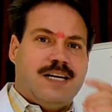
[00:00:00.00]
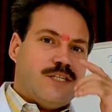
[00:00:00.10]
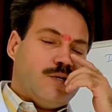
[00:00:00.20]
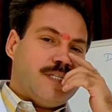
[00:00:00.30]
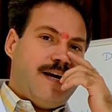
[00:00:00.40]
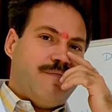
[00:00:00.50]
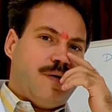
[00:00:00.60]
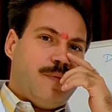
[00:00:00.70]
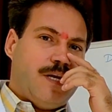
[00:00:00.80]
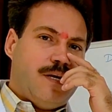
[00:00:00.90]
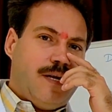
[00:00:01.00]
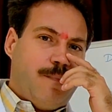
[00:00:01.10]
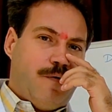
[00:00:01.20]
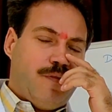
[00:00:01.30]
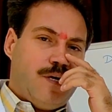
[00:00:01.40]
So right from the
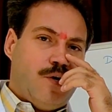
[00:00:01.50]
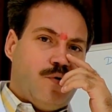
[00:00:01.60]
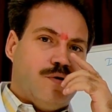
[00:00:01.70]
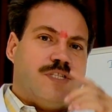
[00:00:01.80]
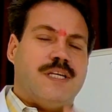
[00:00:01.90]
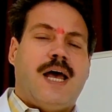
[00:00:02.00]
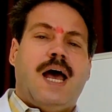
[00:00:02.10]
tip of the nose